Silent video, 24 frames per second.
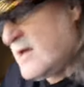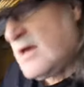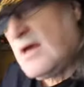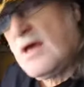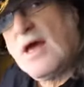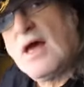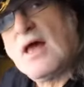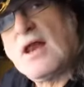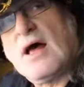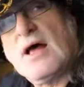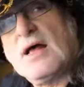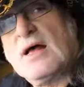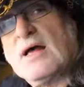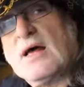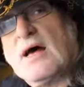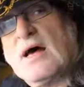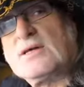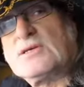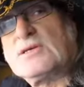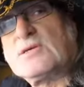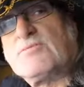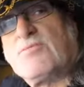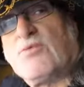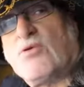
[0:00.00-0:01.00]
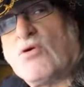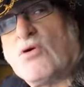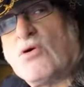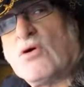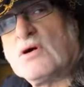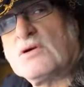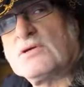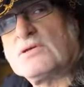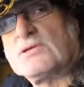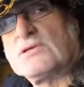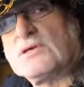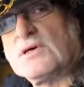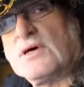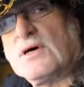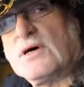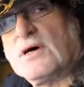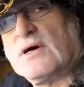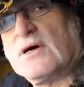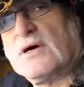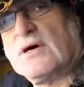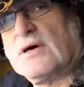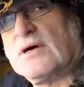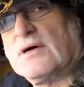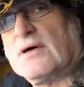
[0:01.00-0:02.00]
And I support
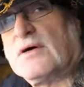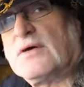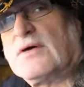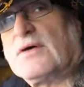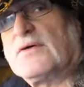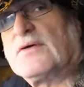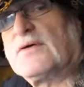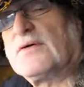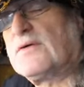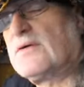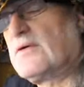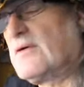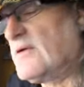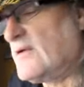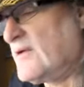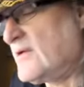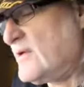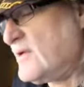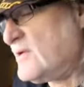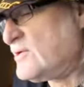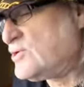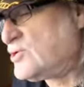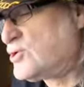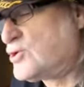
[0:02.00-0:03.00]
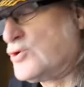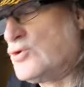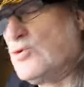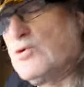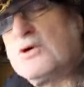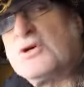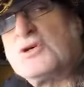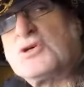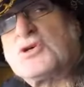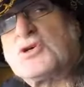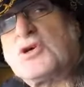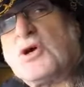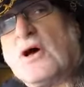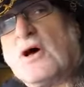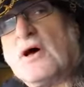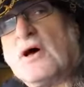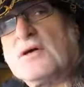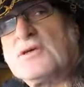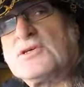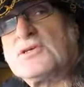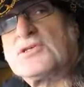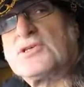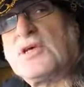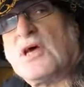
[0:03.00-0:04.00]
Jewish
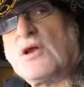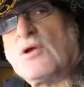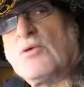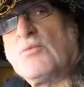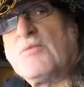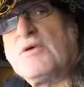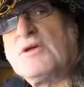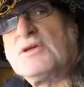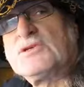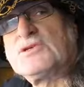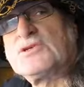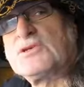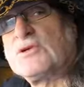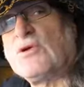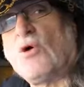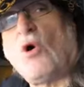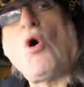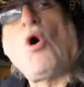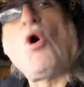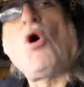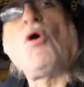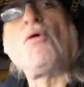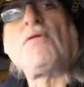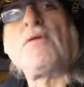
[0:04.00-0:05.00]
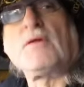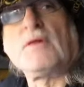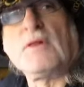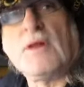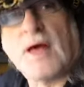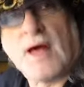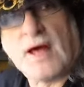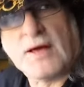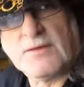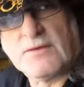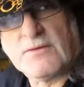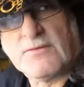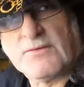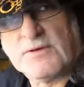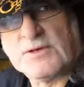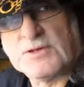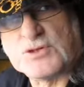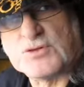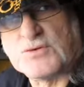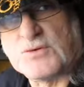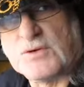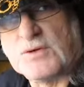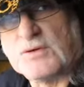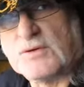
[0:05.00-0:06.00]
settlements in all the land of
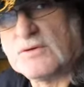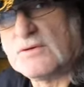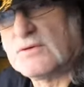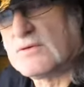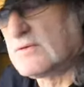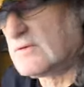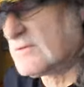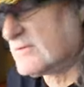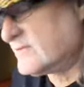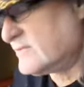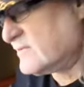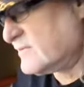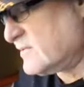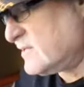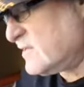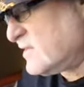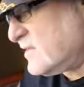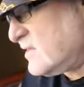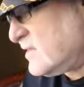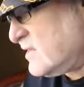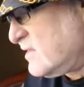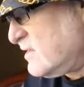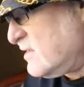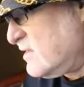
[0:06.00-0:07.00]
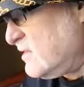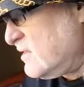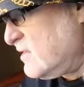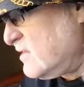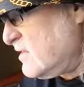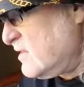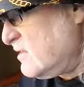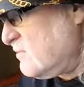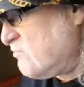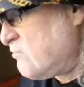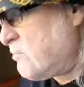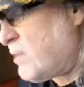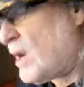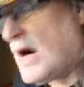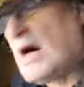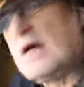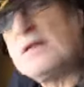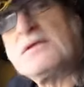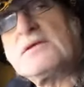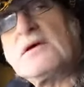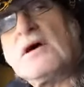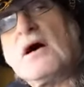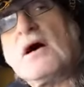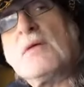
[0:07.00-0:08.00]
Israel.
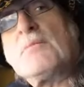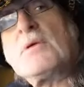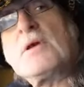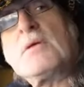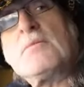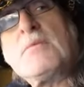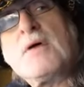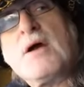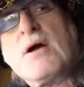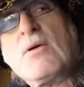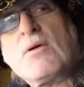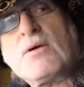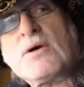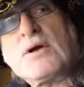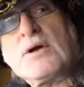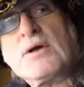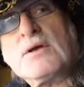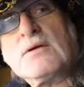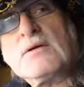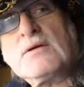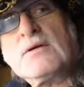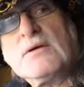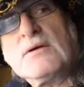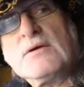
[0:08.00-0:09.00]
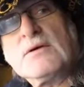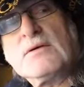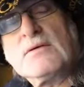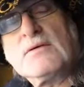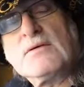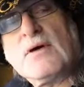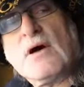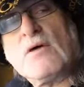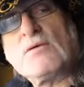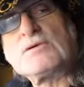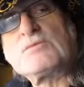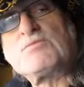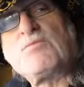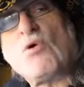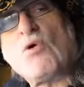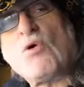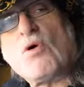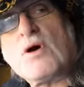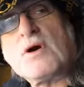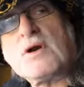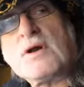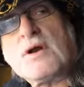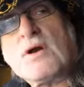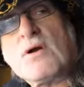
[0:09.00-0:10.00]
But I'm an American. I was
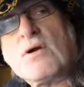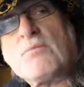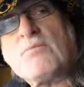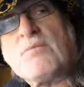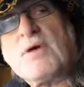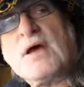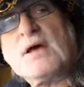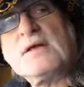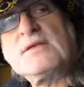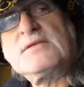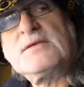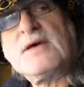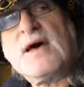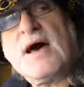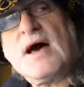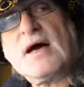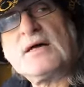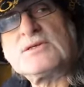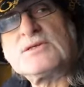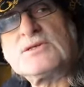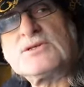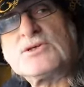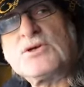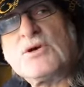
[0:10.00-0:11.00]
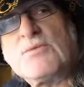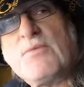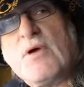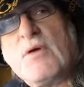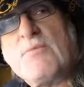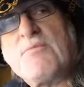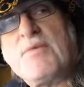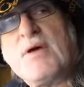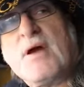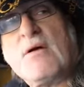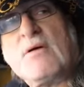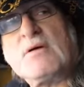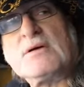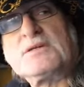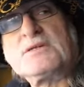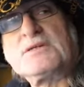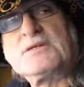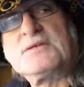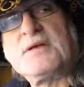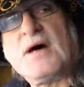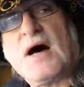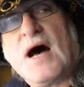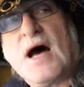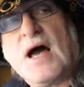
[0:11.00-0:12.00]
born here, paid taxes here, my parents
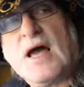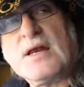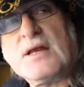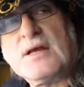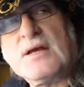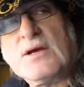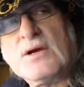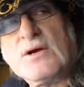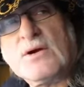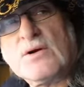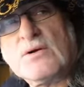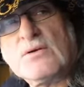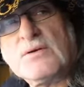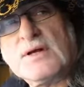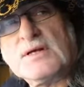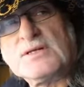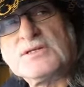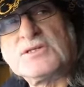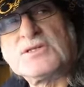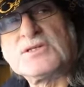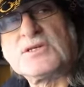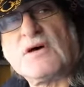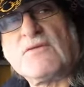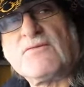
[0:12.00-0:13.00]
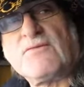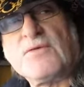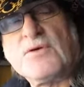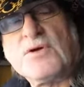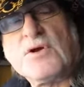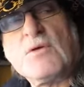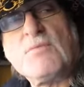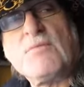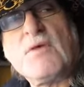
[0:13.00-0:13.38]
died here, they suffered here.